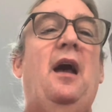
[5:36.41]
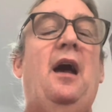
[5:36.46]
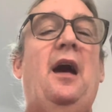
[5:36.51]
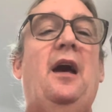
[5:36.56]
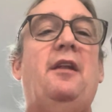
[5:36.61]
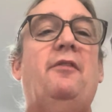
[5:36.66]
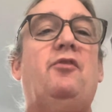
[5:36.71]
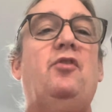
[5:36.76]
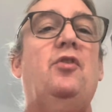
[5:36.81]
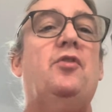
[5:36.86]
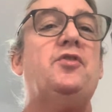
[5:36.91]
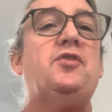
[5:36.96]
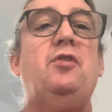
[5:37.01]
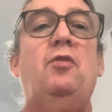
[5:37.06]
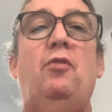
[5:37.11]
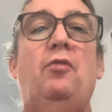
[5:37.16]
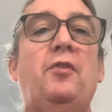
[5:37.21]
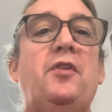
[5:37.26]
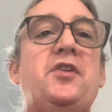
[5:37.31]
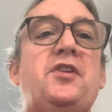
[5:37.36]
And of course,
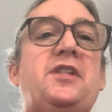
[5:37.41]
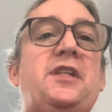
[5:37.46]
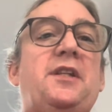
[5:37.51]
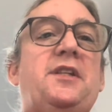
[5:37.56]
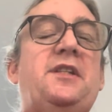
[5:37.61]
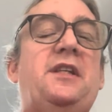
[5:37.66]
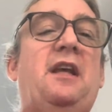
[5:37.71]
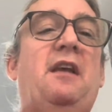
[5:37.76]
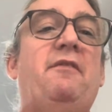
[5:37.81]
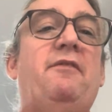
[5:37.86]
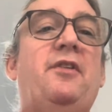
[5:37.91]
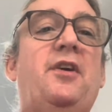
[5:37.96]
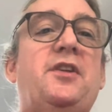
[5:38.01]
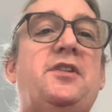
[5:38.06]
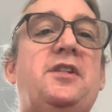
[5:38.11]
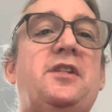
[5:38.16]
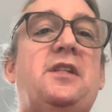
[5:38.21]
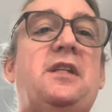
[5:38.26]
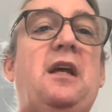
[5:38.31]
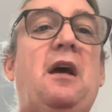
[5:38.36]
all of the Sunsynk
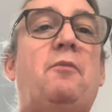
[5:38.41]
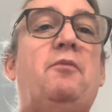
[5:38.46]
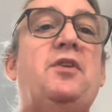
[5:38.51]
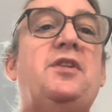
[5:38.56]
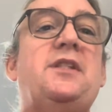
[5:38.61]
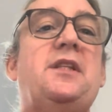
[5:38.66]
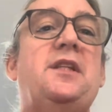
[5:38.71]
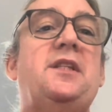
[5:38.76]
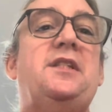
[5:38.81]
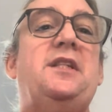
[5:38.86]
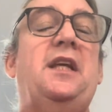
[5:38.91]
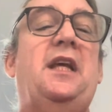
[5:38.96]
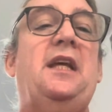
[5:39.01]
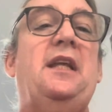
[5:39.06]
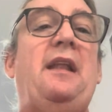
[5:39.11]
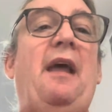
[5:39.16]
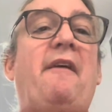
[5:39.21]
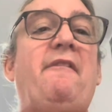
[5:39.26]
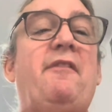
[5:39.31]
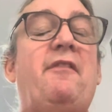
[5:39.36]
inverters come with Sunsynk
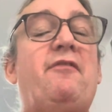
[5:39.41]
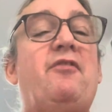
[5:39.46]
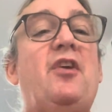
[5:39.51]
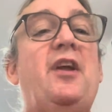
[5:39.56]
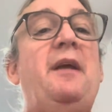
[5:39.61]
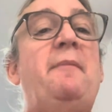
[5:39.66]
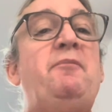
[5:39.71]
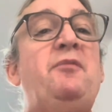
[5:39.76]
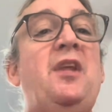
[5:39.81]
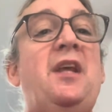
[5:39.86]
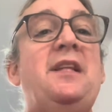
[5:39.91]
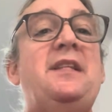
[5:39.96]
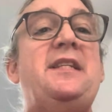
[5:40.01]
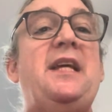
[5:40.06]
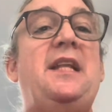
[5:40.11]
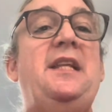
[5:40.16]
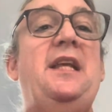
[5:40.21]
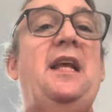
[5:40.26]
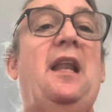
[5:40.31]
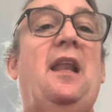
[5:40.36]
Connect for free,
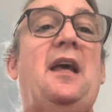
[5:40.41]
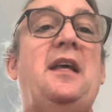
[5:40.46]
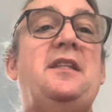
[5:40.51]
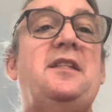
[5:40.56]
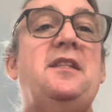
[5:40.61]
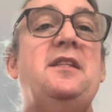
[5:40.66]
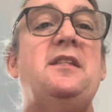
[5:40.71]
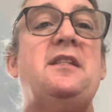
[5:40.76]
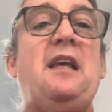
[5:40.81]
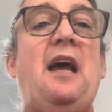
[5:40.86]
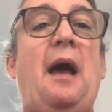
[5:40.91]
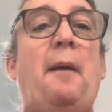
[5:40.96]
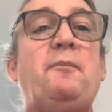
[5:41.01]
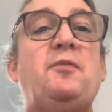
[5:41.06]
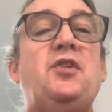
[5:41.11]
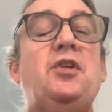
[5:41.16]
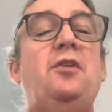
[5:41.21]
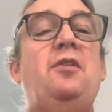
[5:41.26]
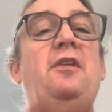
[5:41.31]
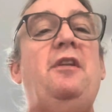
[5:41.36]
10-year license,
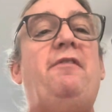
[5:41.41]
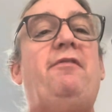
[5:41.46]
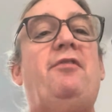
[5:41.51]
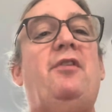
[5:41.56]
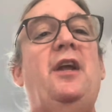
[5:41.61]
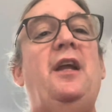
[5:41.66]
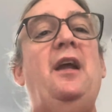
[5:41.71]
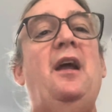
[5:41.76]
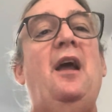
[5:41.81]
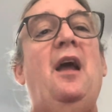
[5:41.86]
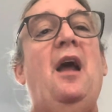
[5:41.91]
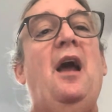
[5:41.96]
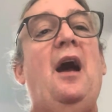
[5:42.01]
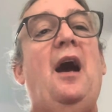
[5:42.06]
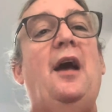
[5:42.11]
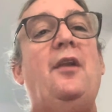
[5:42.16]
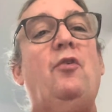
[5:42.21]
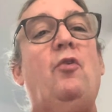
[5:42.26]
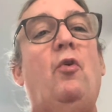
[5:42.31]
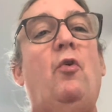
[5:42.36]
absolutely free.
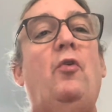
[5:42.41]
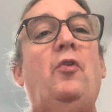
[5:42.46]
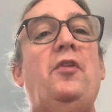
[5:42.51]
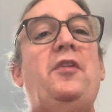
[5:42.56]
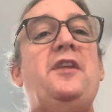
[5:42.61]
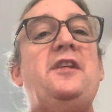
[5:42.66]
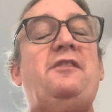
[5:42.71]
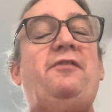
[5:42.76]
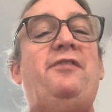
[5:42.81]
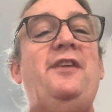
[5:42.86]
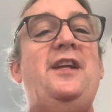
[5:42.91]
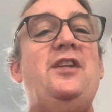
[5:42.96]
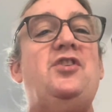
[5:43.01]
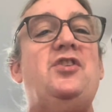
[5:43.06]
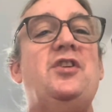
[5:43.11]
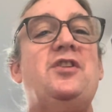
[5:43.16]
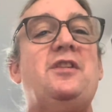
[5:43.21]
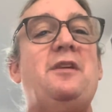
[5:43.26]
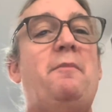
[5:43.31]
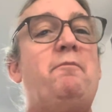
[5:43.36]
And all of these
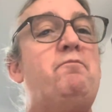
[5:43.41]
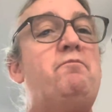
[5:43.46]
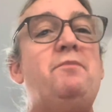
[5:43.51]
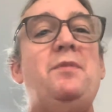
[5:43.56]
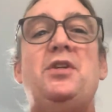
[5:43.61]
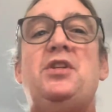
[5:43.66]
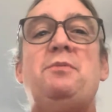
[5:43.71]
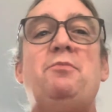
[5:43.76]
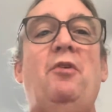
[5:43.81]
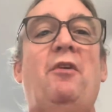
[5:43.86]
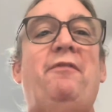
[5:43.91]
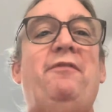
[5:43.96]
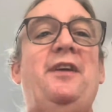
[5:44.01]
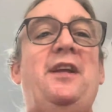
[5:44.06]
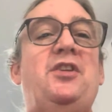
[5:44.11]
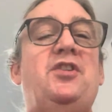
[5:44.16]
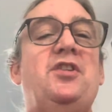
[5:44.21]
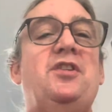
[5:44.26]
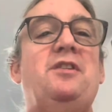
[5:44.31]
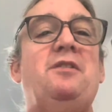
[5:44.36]
features and much more
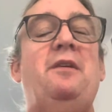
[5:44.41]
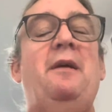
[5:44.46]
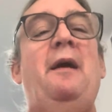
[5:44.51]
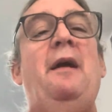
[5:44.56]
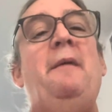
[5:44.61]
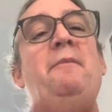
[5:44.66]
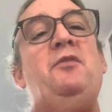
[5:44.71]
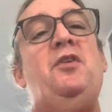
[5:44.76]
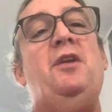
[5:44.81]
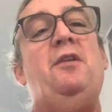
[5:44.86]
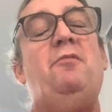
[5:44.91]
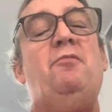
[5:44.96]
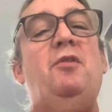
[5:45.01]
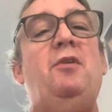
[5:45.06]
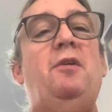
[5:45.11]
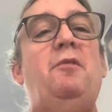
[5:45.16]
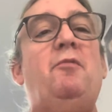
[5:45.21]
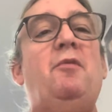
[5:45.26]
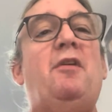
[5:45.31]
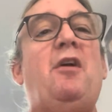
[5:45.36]
features, you know,
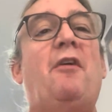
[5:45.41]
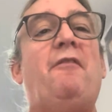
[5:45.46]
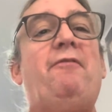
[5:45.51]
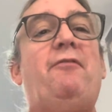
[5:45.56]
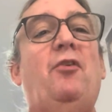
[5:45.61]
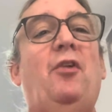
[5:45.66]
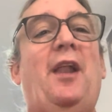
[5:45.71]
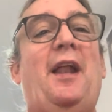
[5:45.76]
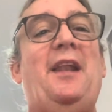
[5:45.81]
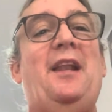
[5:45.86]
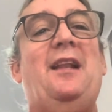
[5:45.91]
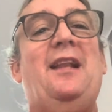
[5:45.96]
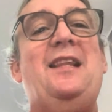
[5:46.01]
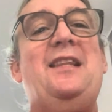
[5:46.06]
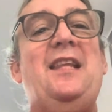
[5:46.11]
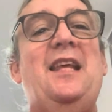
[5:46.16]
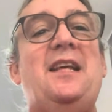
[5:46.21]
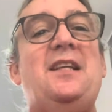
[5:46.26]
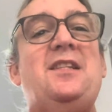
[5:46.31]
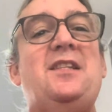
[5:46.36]
we've got full
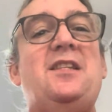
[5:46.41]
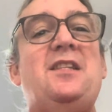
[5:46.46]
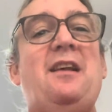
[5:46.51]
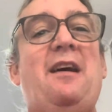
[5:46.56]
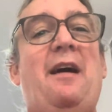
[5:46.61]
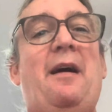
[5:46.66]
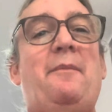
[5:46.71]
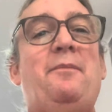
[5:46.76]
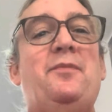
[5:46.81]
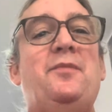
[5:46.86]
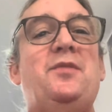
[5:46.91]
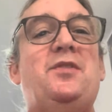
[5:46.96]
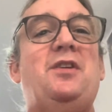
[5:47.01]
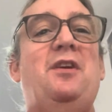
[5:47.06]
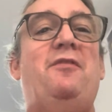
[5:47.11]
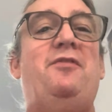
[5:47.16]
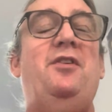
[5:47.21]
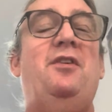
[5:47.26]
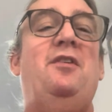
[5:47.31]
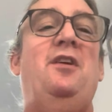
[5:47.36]
analytics. So
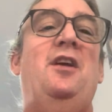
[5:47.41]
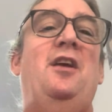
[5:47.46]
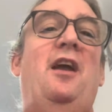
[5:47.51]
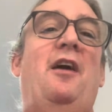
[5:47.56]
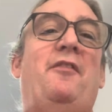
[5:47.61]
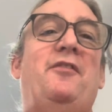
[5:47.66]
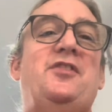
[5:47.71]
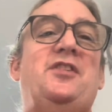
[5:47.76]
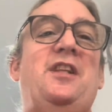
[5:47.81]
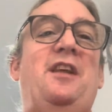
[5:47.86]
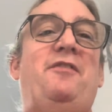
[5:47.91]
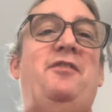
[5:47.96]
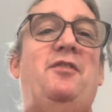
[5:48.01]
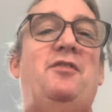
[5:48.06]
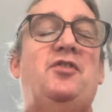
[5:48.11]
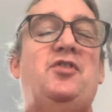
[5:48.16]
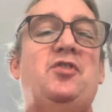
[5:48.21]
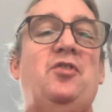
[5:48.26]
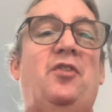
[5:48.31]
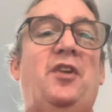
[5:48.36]
if you obviously, if you're
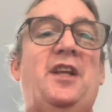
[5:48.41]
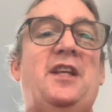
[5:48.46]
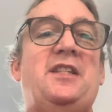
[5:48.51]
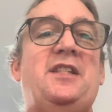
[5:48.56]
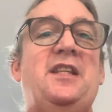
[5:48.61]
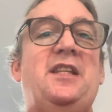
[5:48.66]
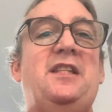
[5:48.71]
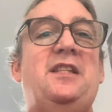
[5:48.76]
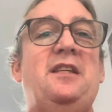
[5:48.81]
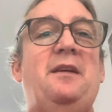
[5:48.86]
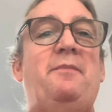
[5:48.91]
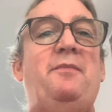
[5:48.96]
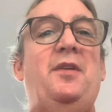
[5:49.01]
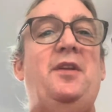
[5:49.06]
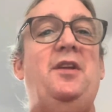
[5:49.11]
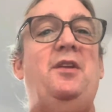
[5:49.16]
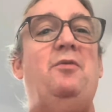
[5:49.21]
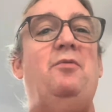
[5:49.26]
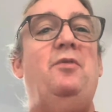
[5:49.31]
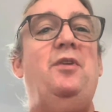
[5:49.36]
installing a system,
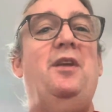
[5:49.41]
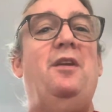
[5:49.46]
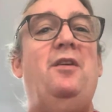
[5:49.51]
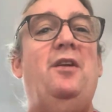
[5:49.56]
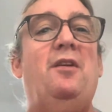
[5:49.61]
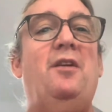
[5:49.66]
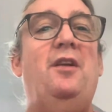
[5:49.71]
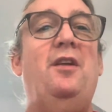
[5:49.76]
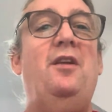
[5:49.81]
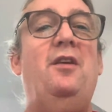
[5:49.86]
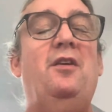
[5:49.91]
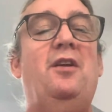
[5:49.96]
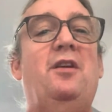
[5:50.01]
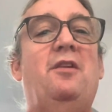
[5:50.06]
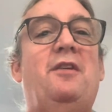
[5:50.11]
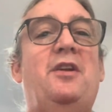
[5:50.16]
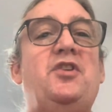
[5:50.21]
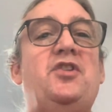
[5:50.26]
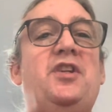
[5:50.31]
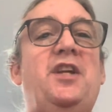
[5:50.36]
then
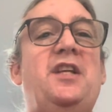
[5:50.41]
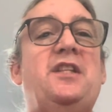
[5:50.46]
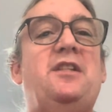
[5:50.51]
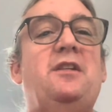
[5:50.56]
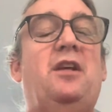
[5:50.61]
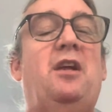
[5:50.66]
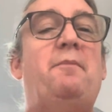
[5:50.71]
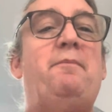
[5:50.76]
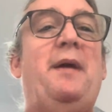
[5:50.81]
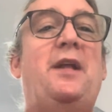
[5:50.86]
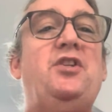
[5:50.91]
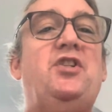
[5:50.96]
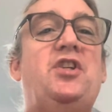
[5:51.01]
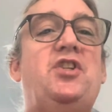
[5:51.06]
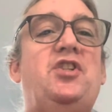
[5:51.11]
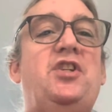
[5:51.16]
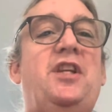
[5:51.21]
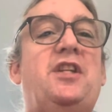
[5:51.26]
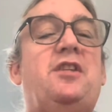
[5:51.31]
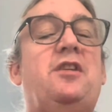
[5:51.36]
your engineers, bench
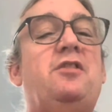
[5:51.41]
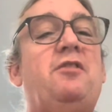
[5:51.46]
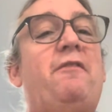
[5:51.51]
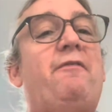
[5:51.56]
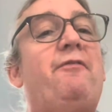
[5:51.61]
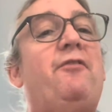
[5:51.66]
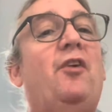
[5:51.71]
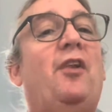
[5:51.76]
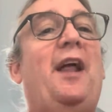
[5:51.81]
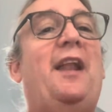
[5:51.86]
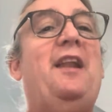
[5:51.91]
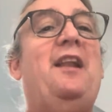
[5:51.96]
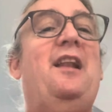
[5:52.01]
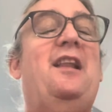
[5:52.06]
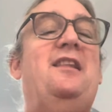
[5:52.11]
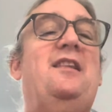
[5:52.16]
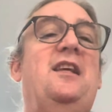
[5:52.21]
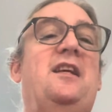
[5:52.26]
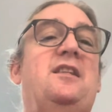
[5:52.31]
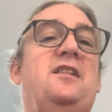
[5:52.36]
engineers can do full
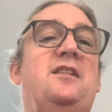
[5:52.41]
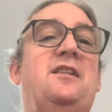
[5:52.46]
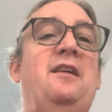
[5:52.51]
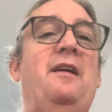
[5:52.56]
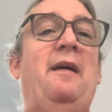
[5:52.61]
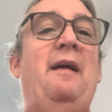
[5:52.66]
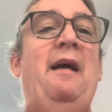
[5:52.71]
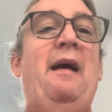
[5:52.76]
analytics.